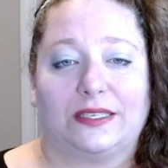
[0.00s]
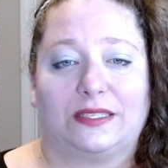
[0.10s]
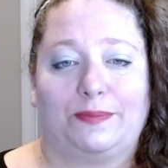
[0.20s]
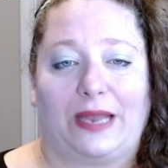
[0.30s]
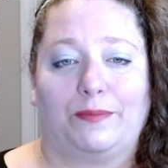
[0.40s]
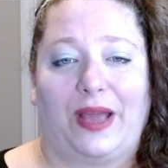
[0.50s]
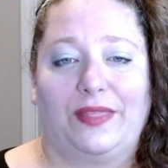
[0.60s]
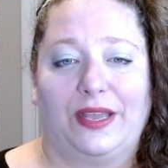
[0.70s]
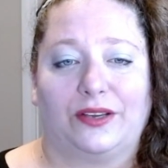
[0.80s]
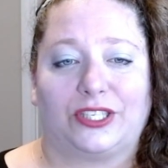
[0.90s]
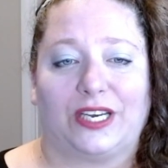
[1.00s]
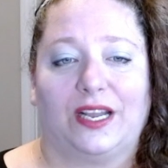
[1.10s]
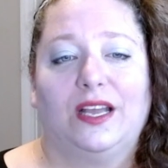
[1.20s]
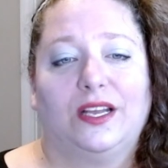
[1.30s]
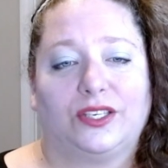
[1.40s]
spent by the ocean
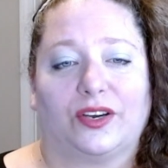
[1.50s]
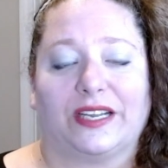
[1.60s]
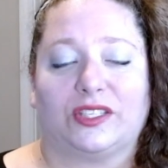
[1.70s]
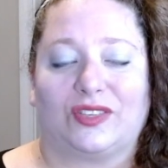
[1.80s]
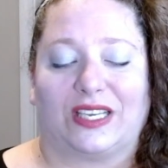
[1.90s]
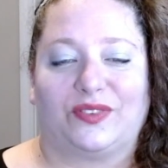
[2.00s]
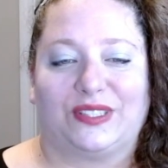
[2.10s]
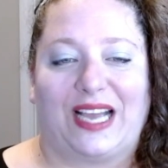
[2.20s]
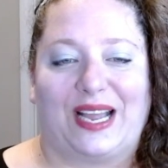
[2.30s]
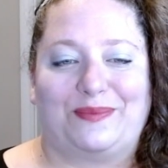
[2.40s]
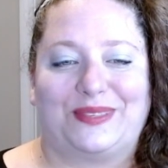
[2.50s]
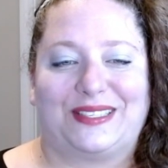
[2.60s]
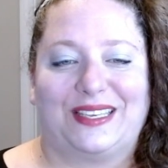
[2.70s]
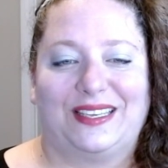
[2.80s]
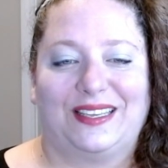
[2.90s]
during stressful times.